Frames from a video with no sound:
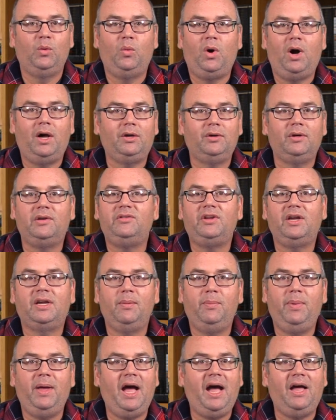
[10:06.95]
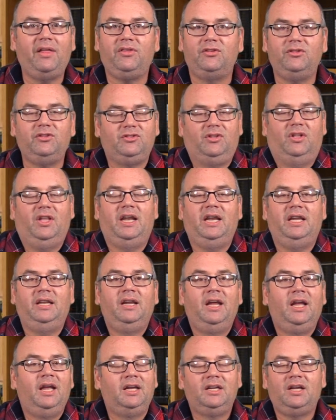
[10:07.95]
water and take a bath and just let it
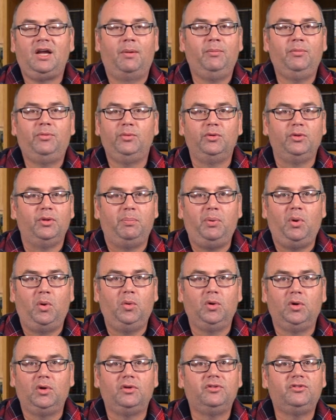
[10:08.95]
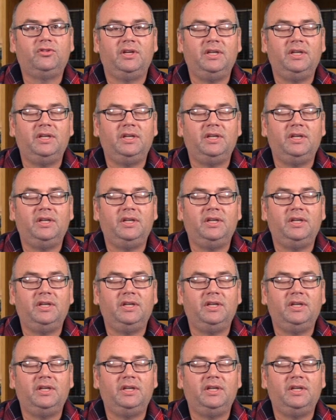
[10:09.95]
come through the pores,